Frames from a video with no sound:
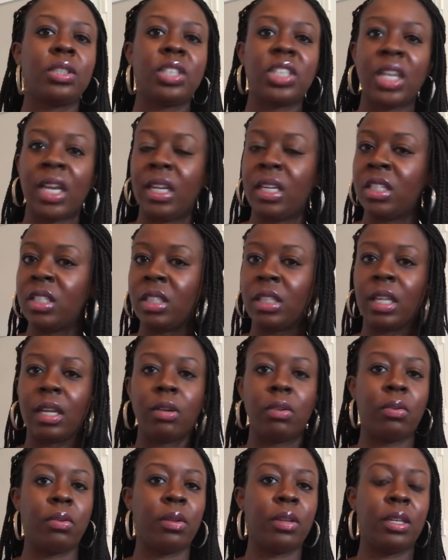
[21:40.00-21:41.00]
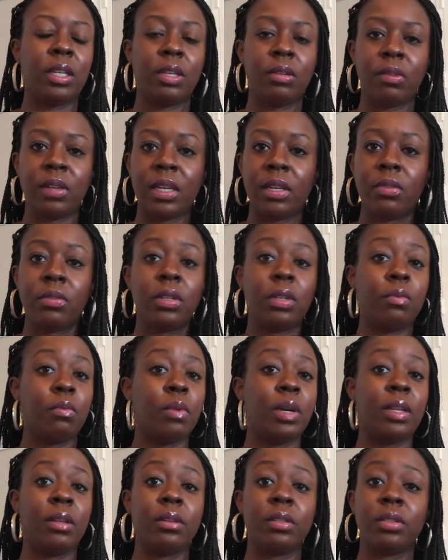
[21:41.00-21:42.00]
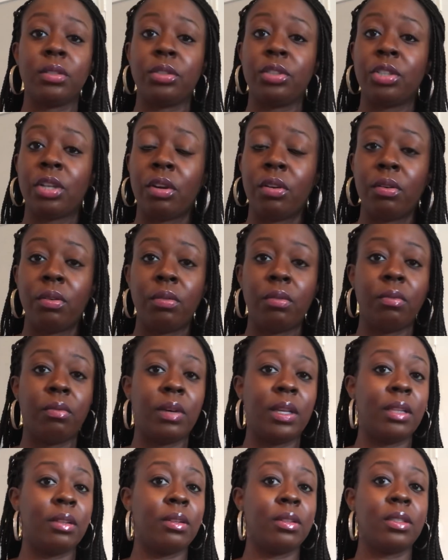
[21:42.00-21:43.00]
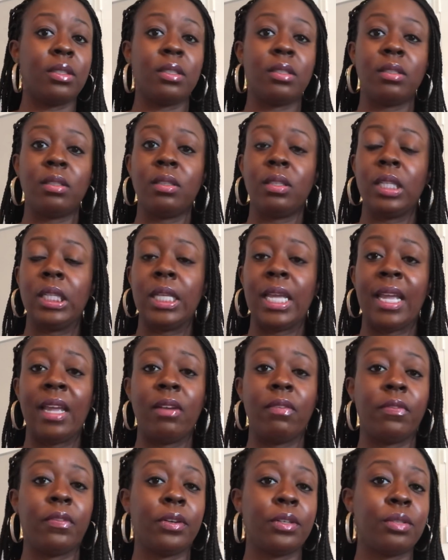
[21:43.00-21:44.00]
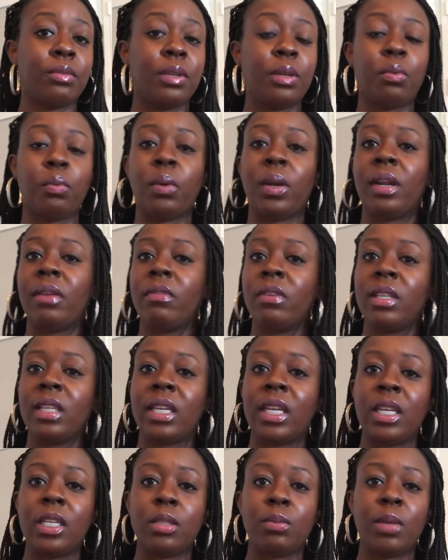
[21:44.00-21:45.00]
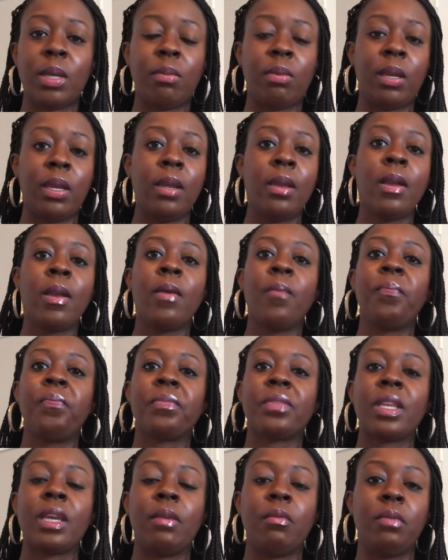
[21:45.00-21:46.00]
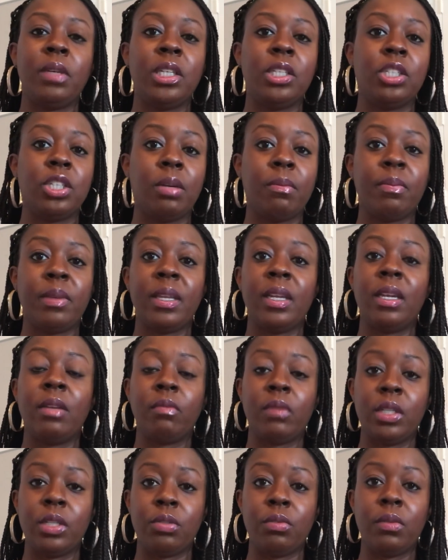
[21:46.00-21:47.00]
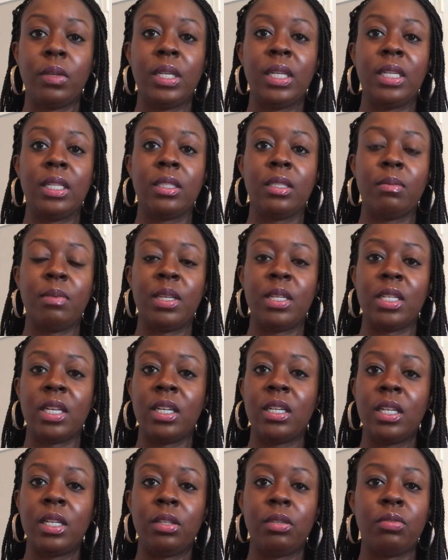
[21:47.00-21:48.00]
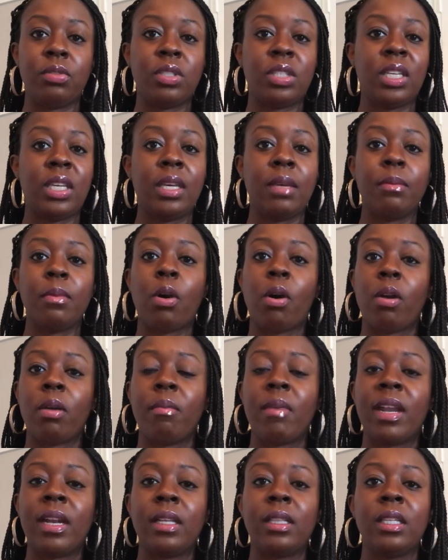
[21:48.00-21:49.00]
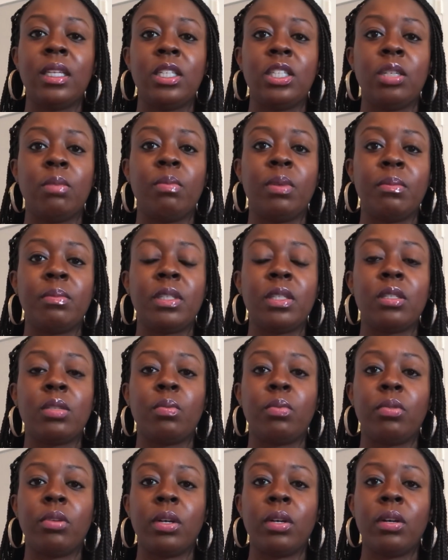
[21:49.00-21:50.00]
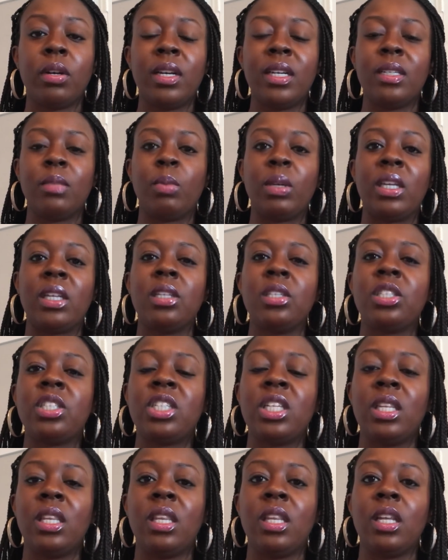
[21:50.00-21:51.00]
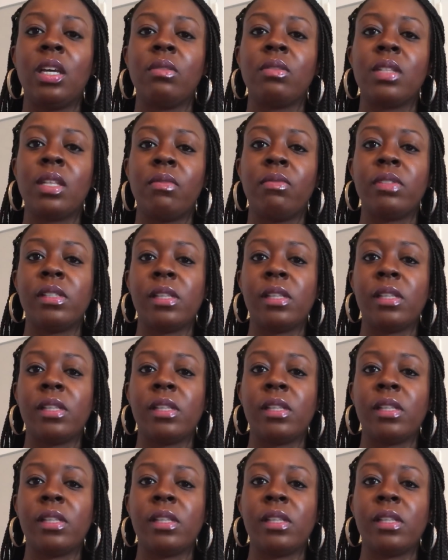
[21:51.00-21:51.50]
changing that whole thing around, whether it's a show, whether it's anniversary, whatever the case may be, and we jump in and we do what needs to be done, and you see him automatically jump up to support her. And because she loves